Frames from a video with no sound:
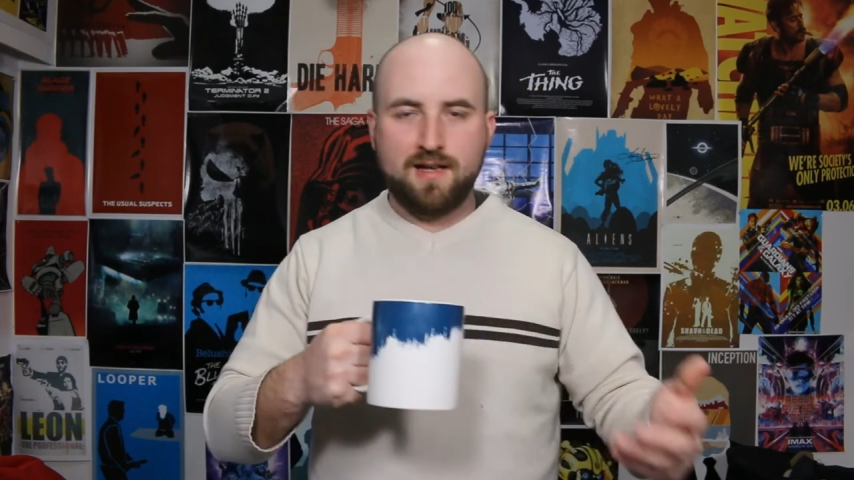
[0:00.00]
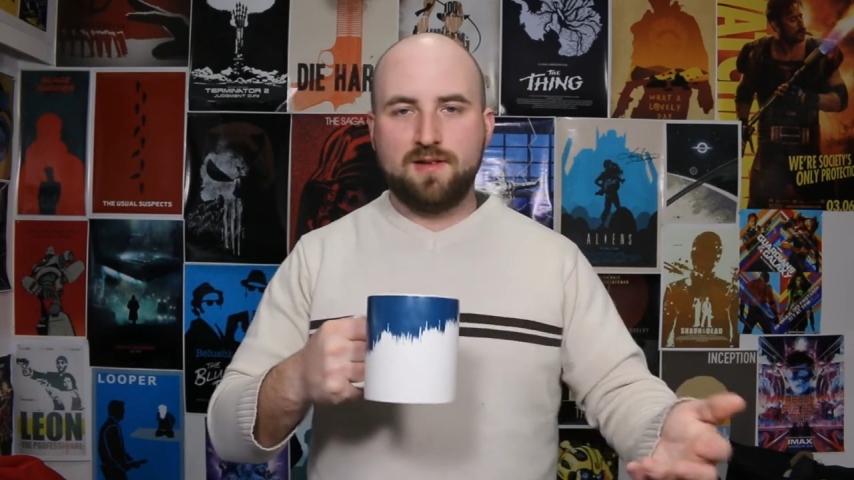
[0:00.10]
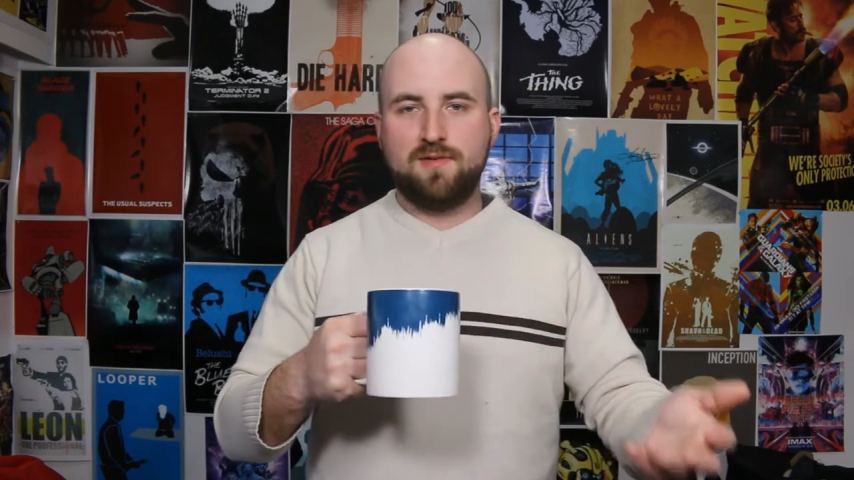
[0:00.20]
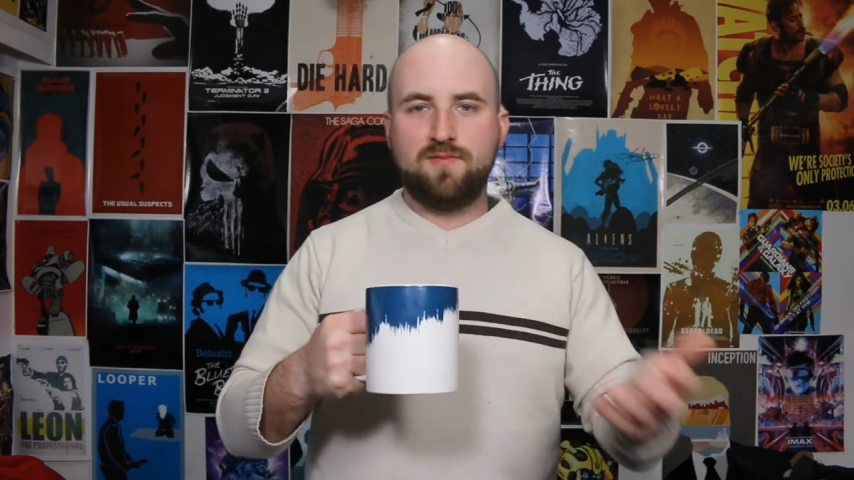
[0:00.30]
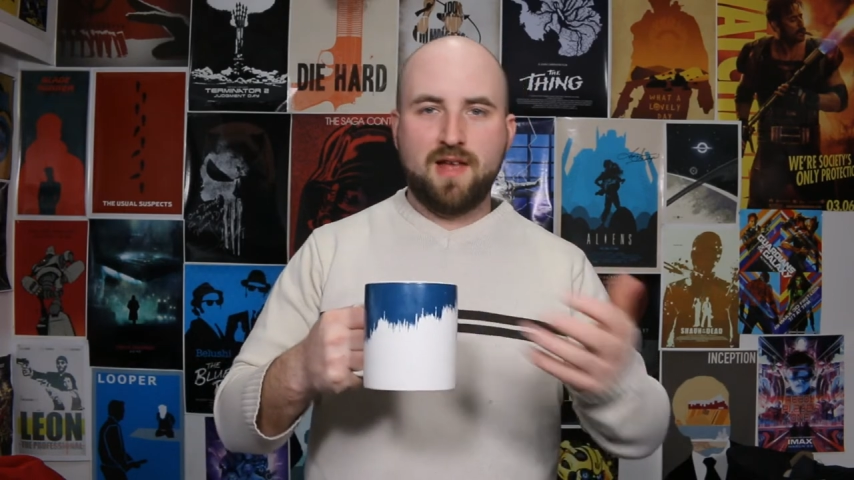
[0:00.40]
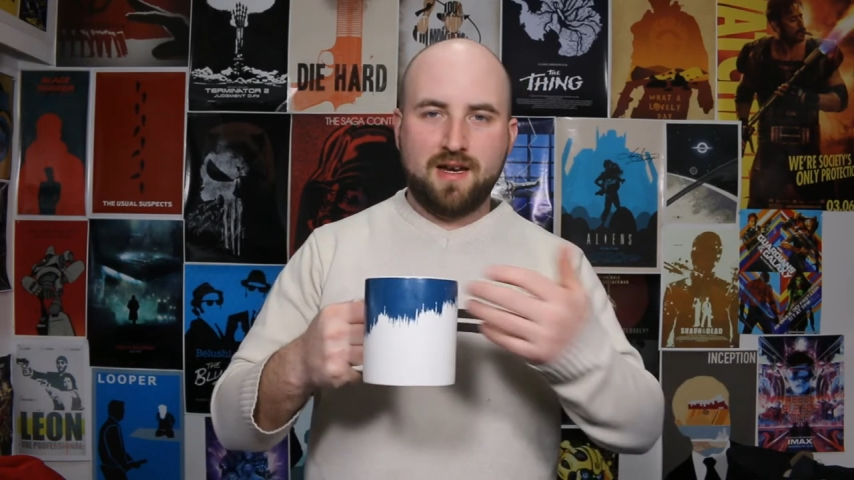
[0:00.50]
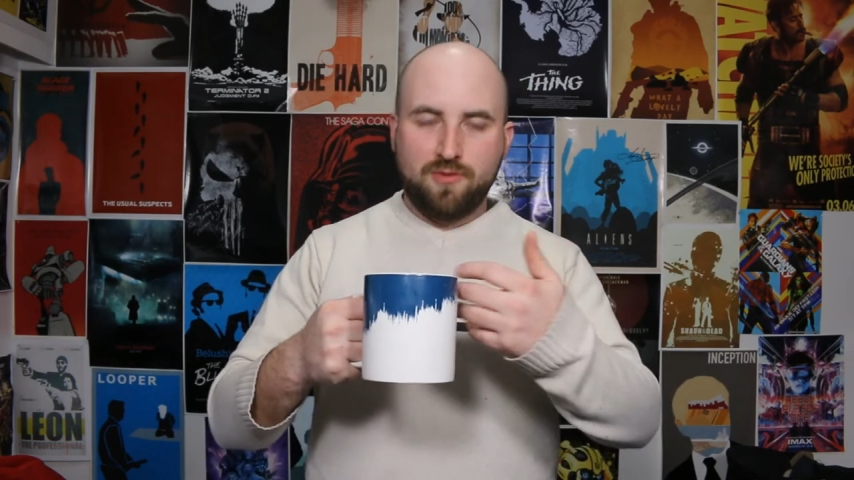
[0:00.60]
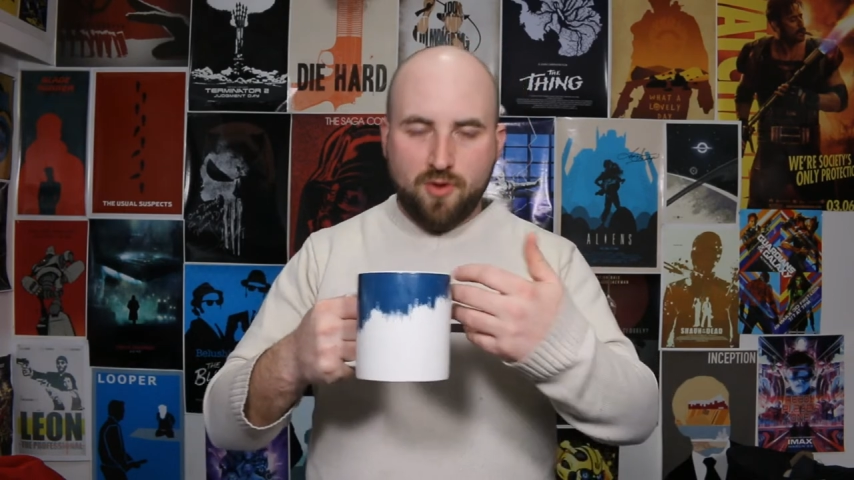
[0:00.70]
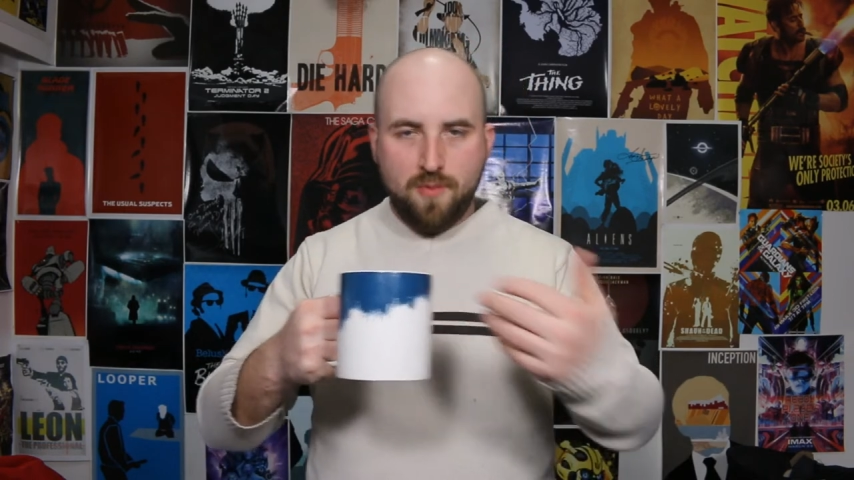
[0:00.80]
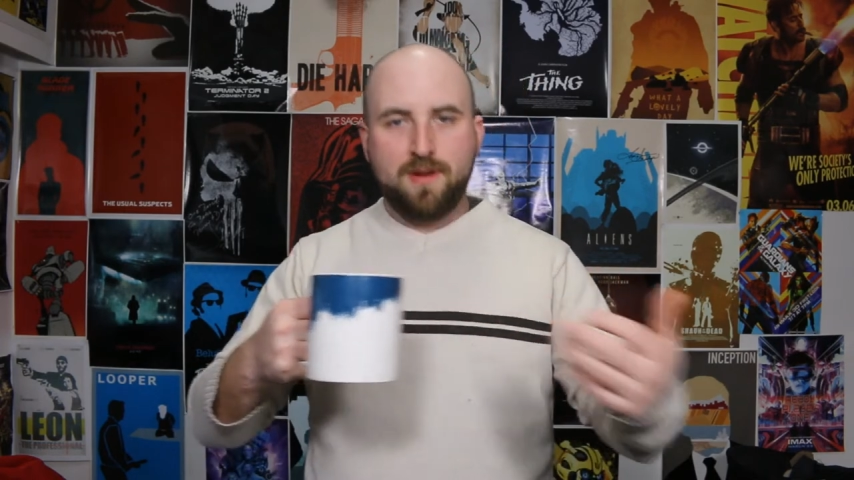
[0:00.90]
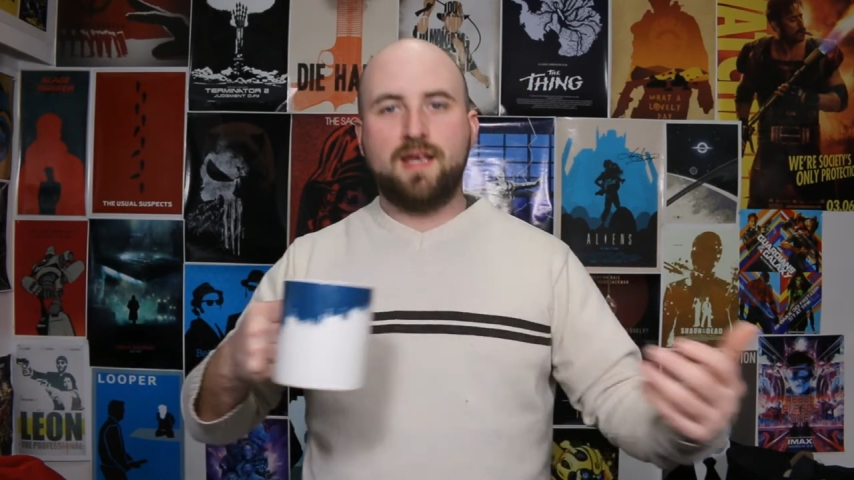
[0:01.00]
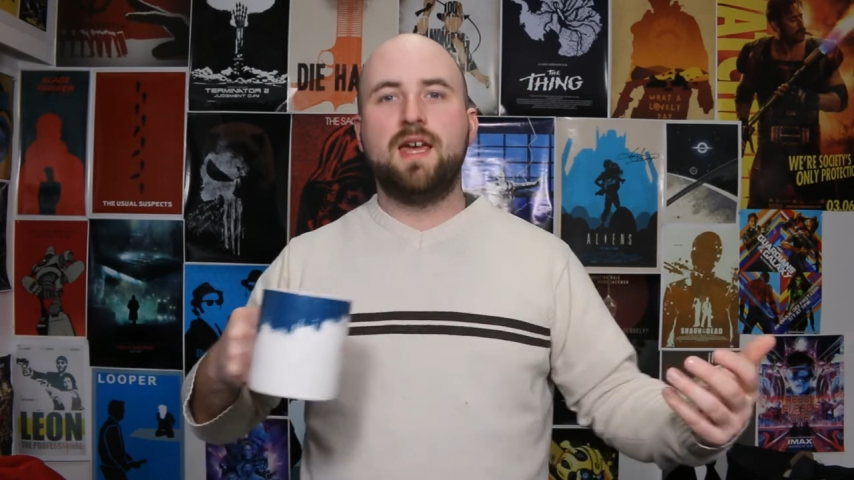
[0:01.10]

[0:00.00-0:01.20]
and then it will open